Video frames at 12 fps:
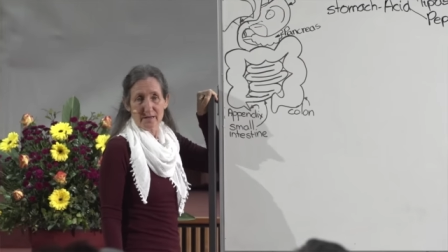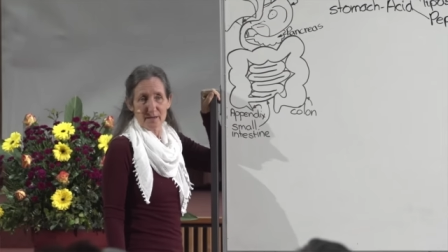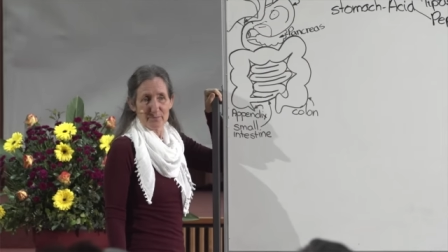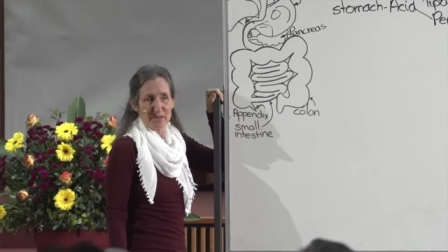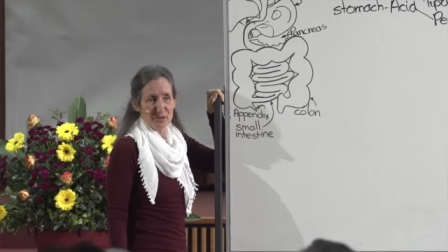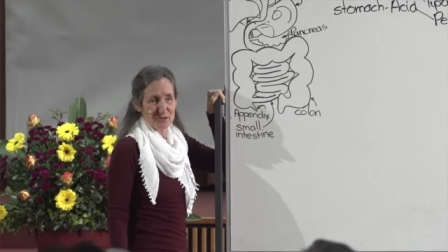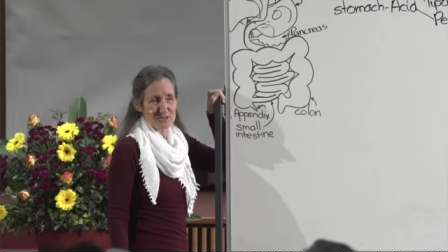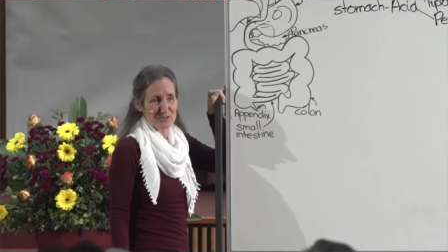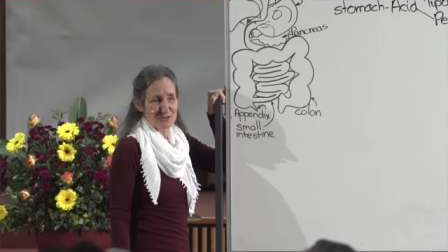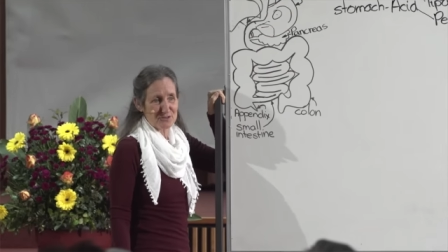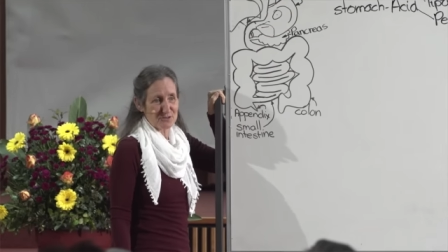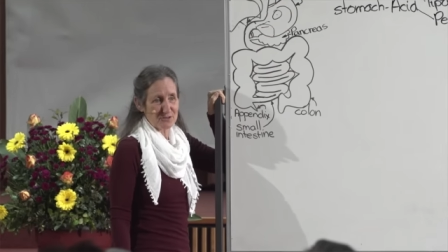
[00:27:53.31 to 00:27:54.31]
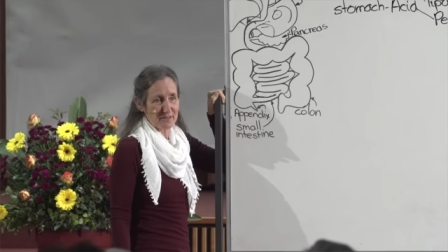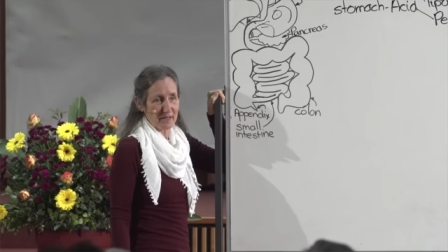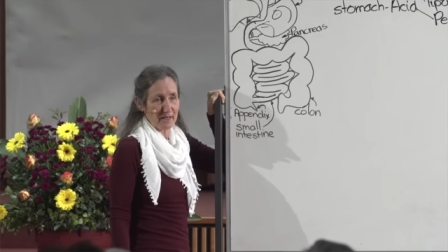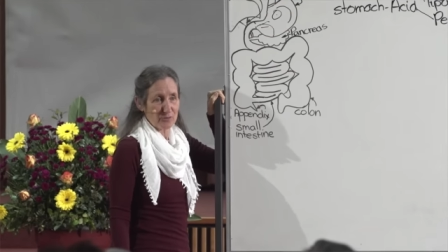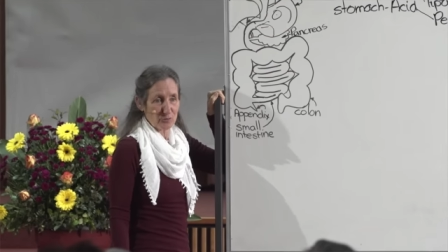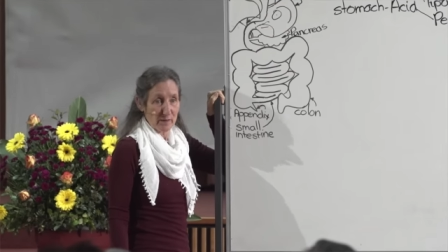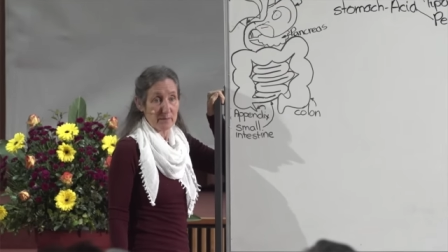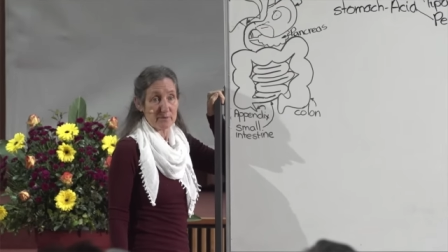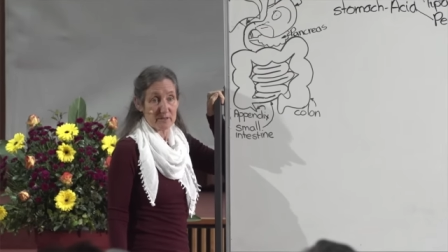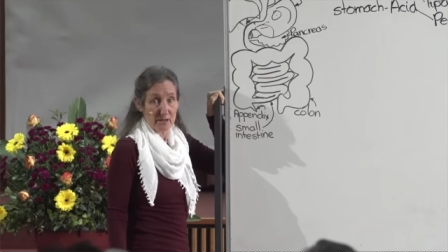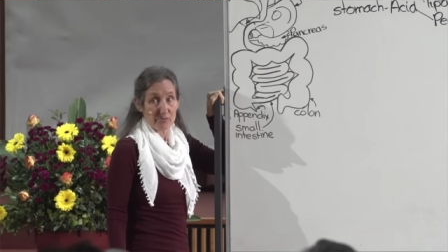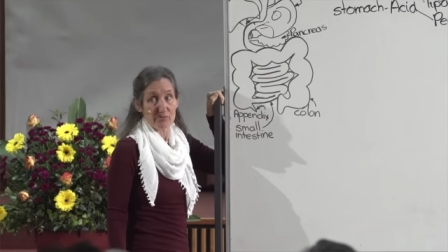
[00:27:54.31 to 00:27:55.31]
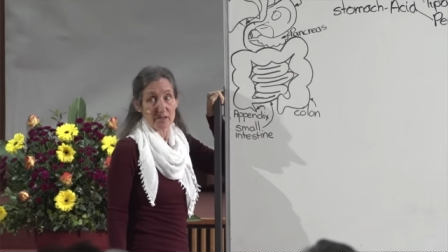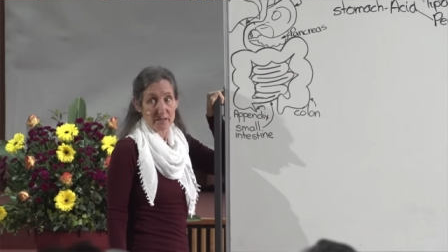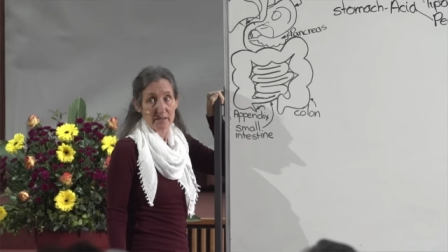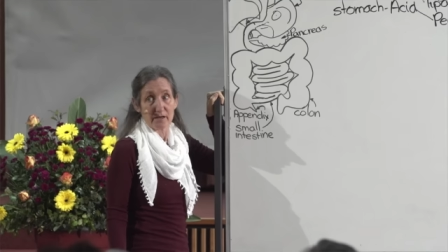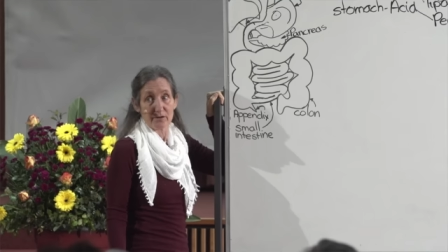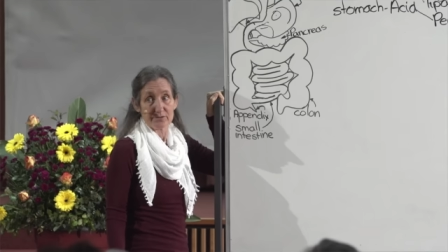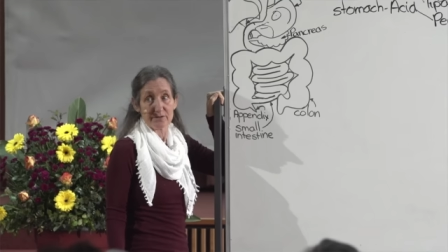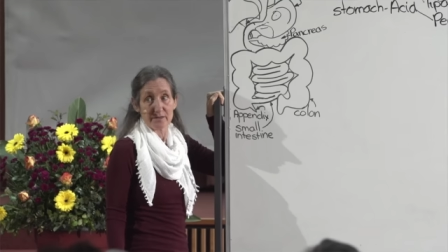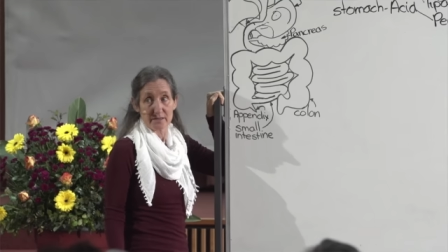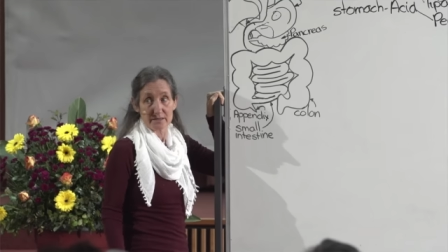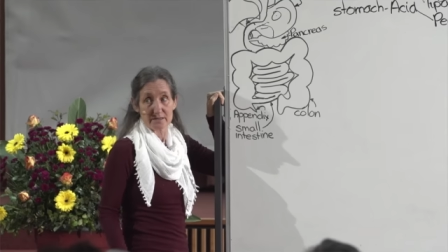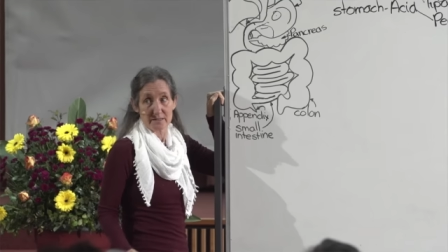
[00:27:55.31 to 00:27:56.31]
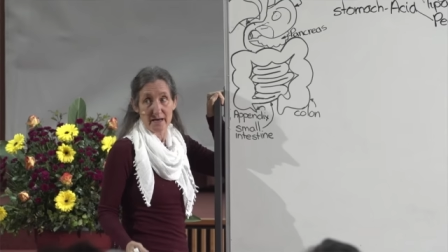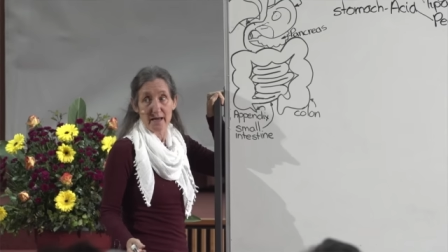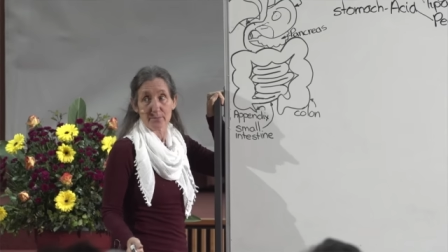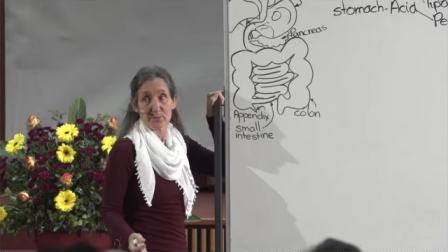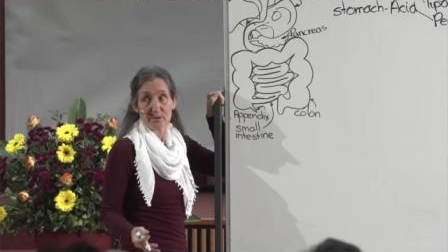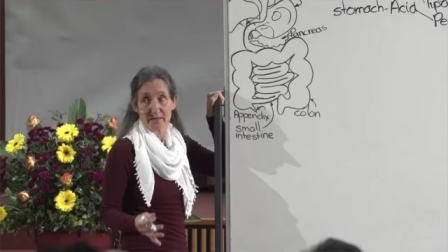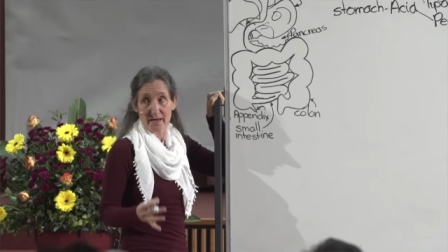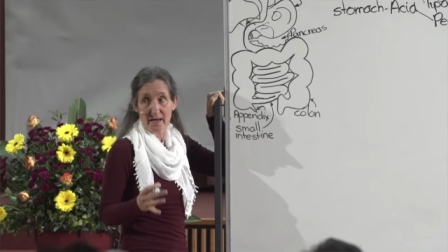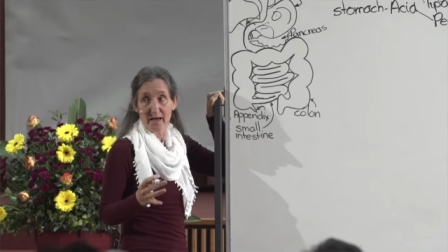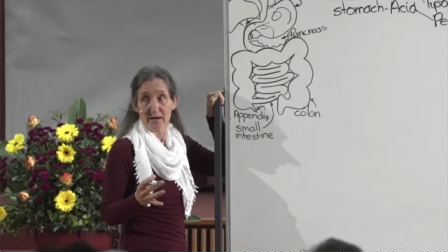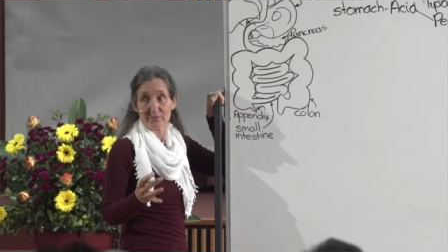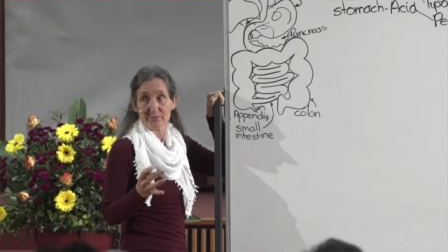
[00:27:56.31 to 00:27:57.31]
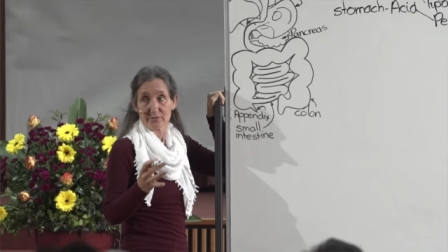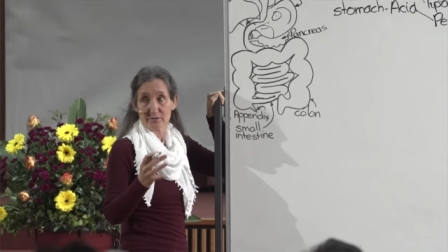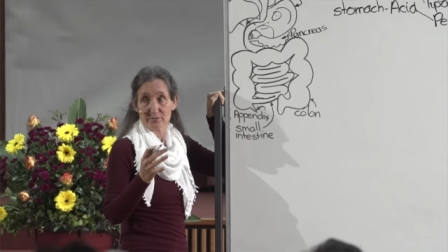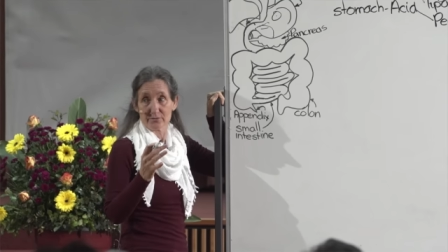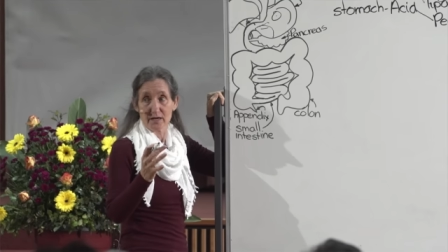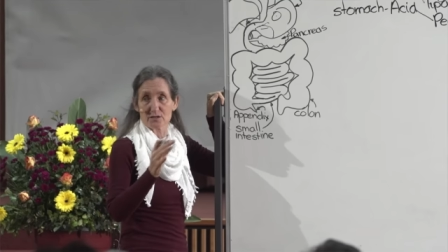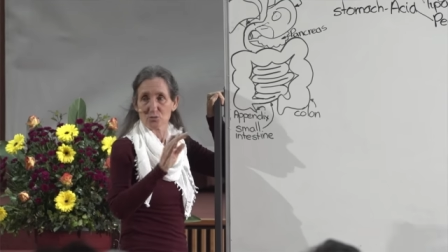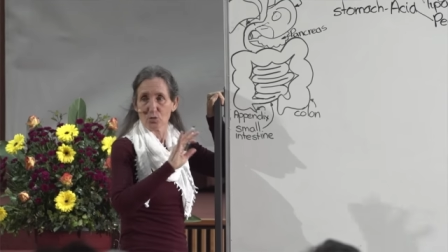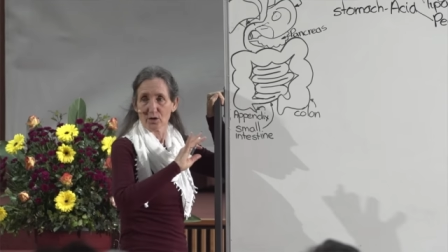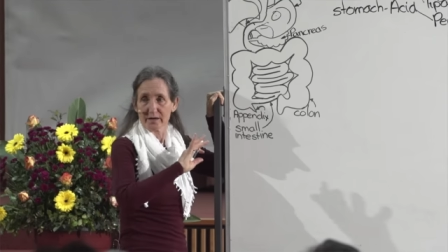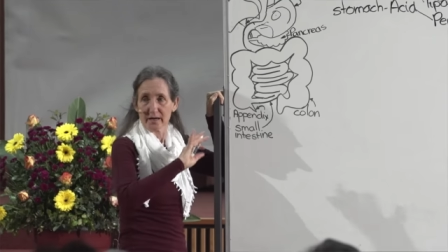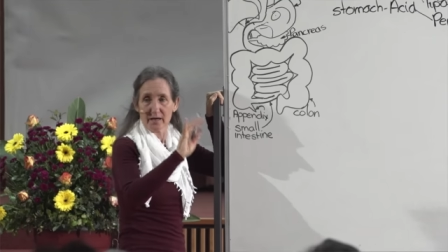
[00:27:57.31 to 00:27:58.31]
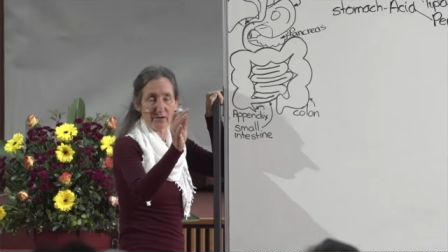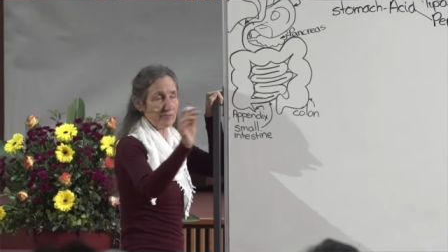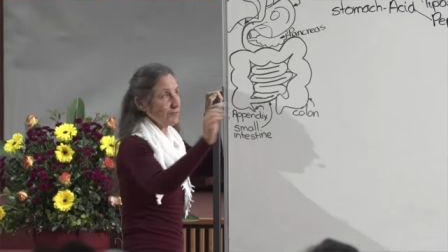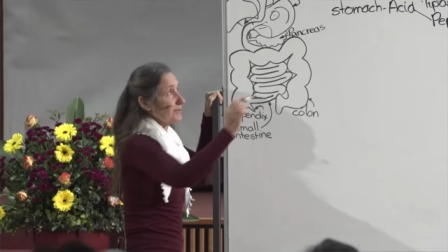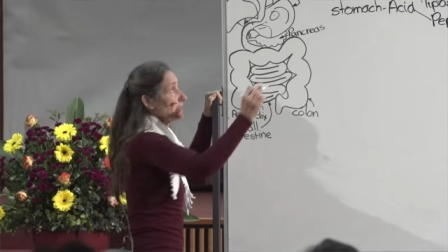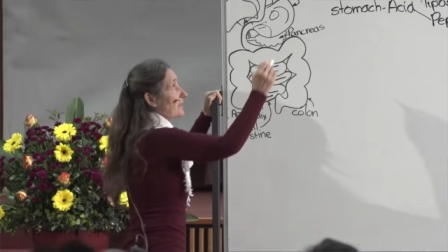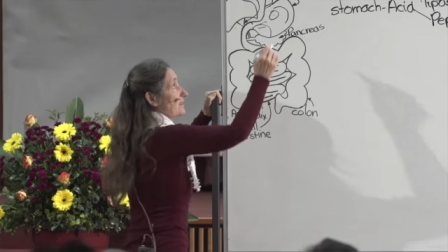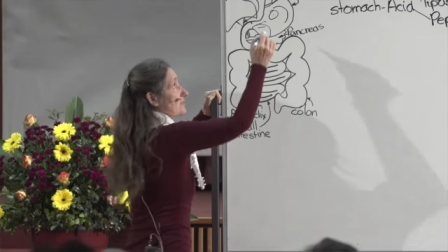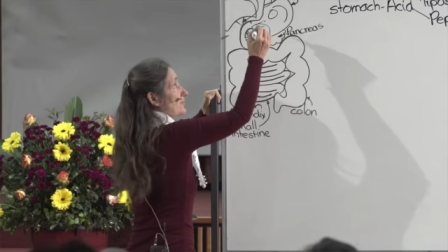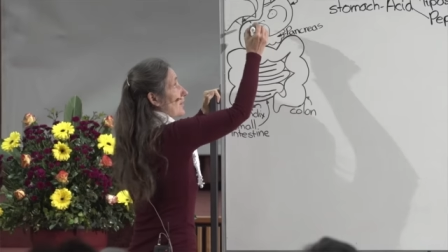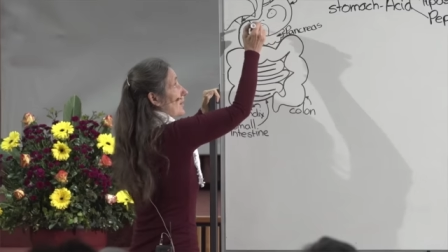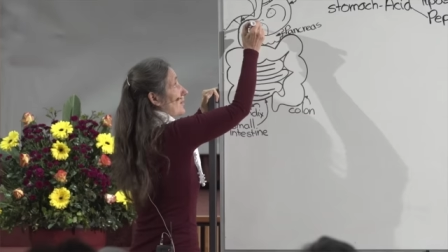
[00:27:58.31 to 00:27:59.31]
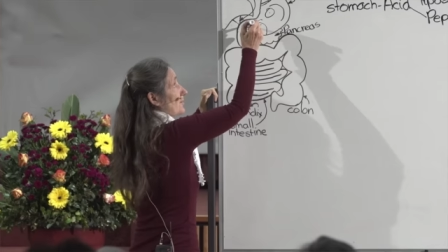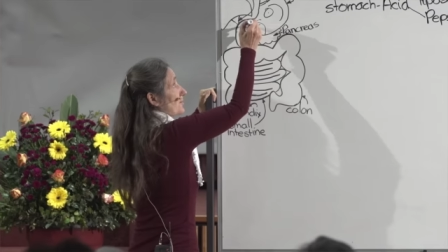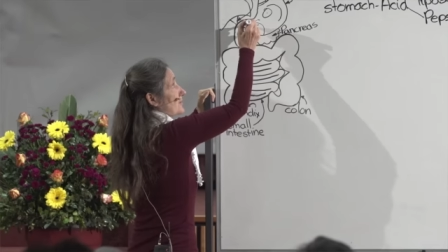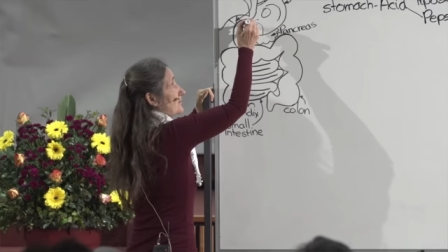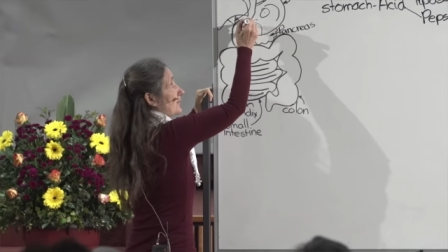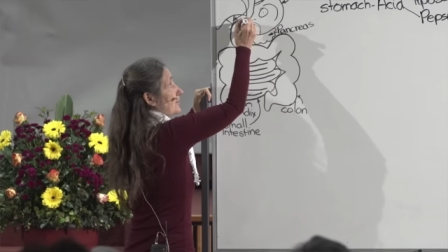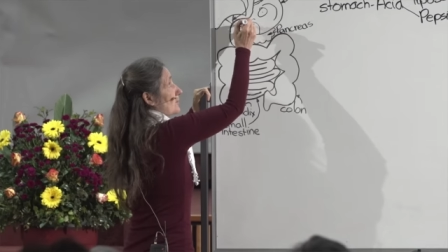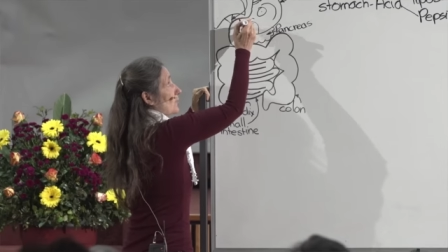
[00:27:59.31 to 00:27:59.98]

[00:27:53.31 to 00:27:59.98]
How many Aussies do that? Or maybe they're really healthy and it's an apple and a handful of nuts. Whatever it is, pyloric sphincter